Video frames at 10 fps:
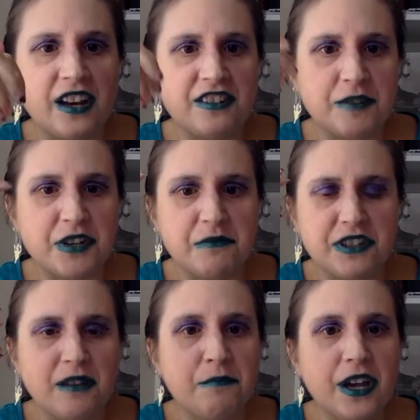and sometimes
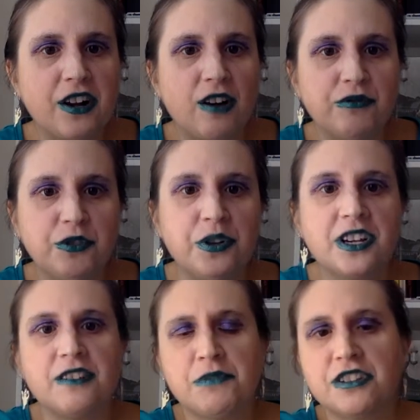they beg off doing
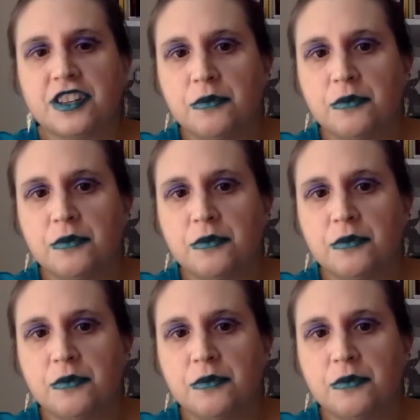it because they